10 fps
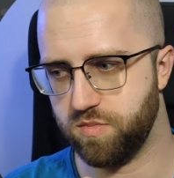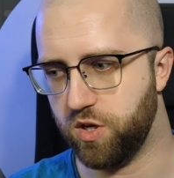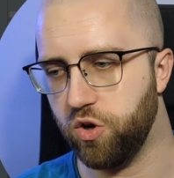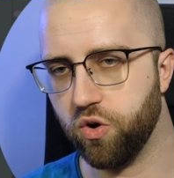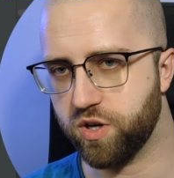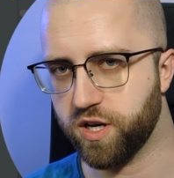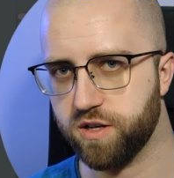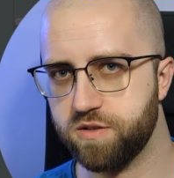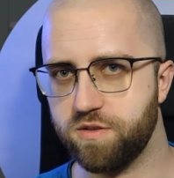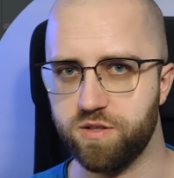
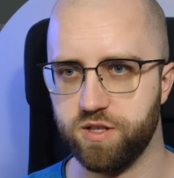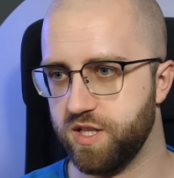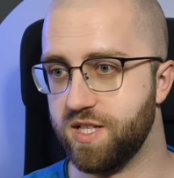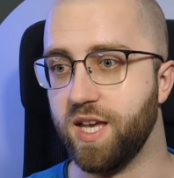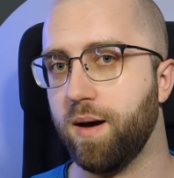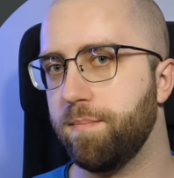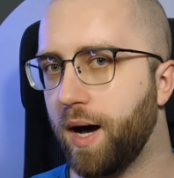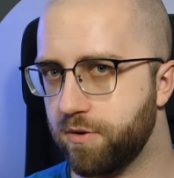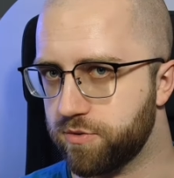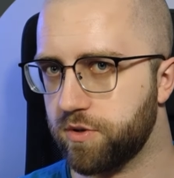longer in the
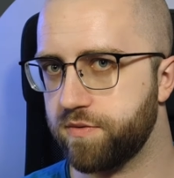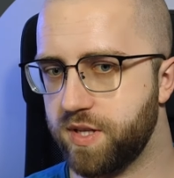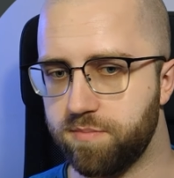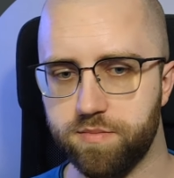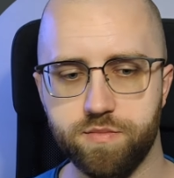amount of them.